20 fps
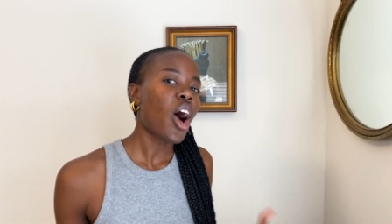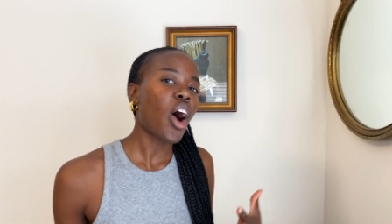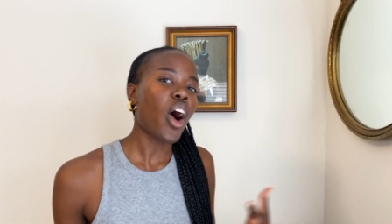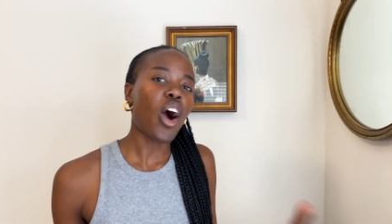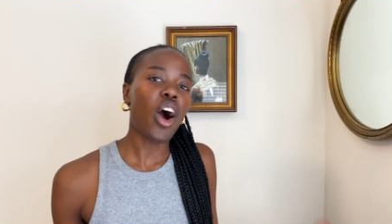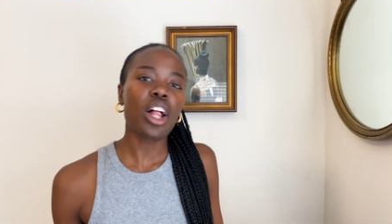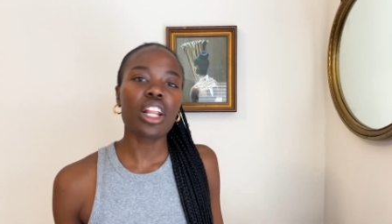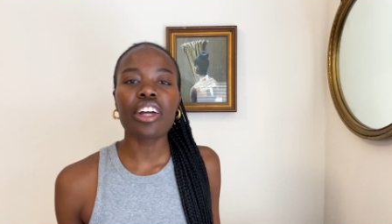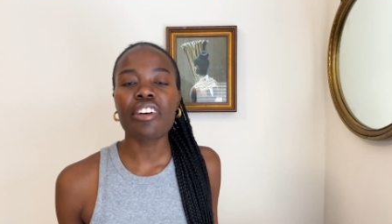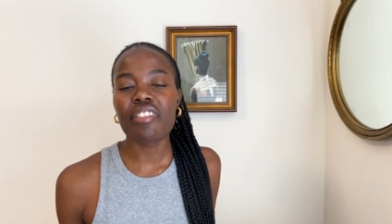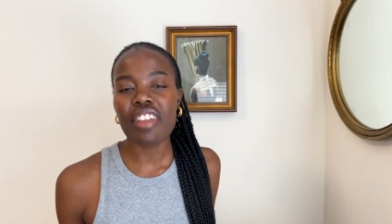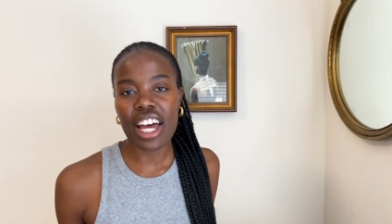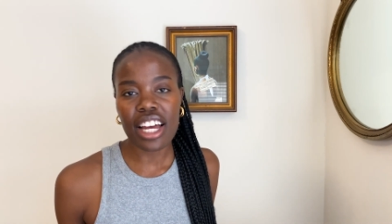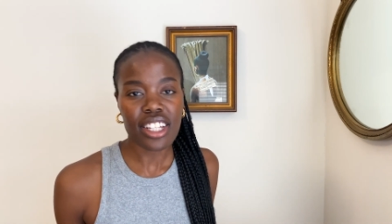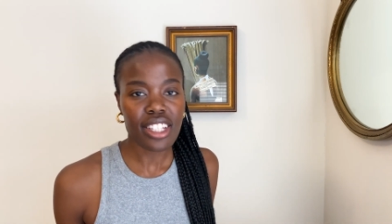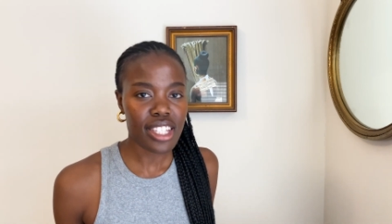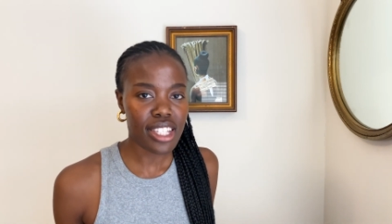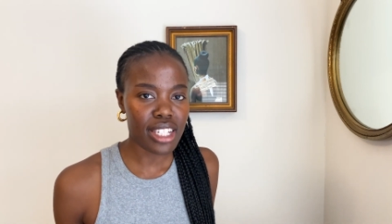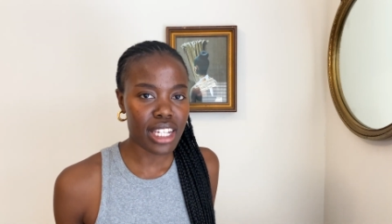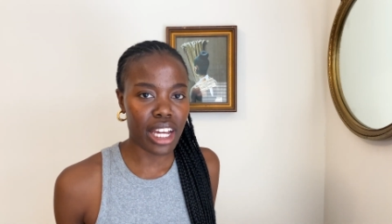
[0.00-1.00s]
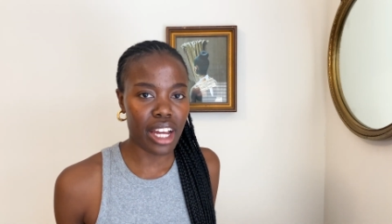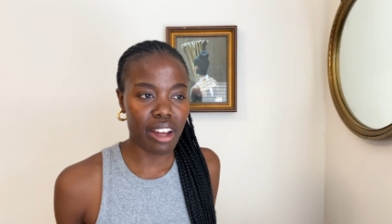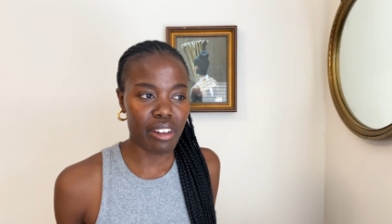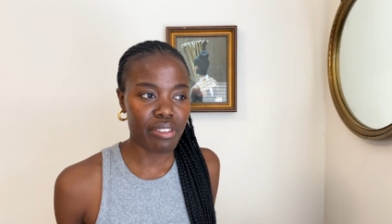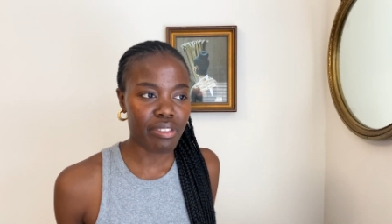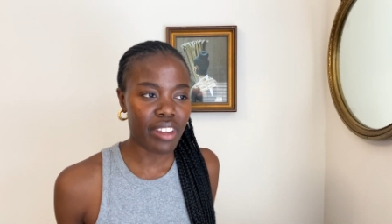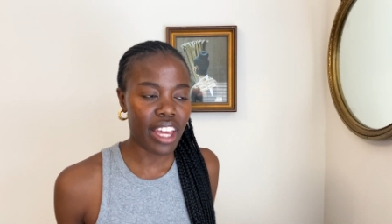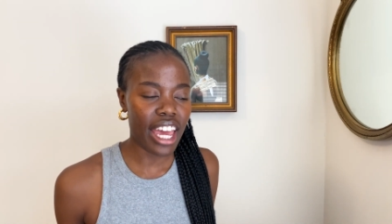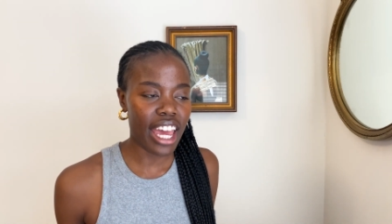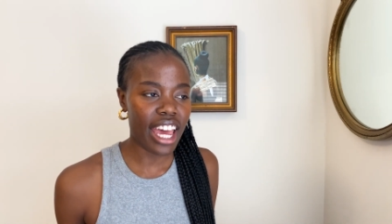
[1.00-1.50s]
all of that stuff.
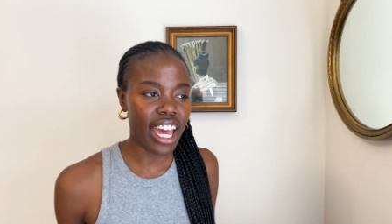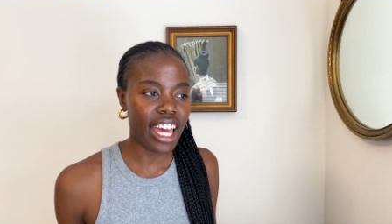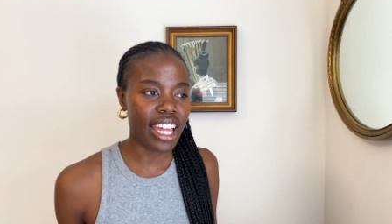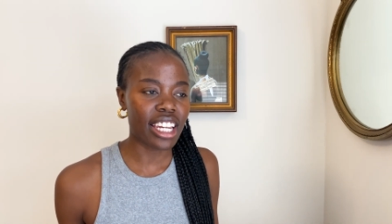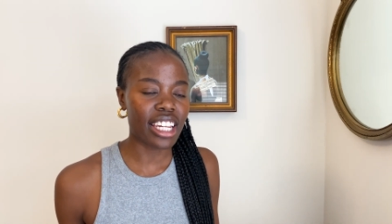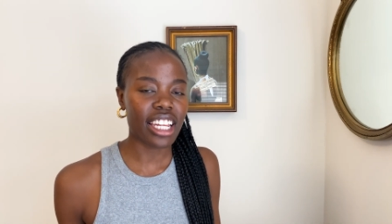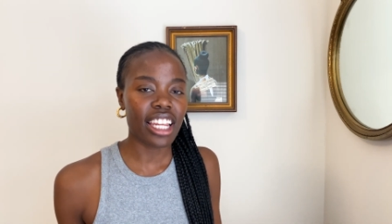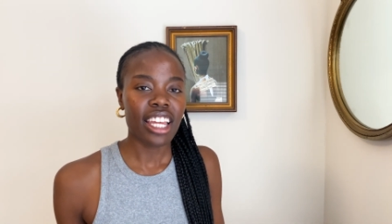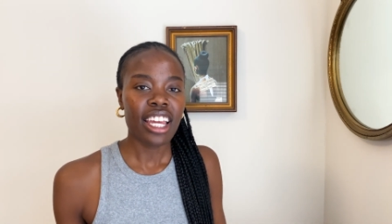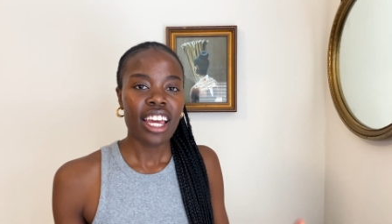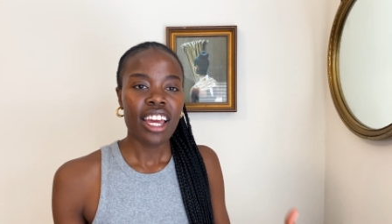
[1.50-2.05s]
And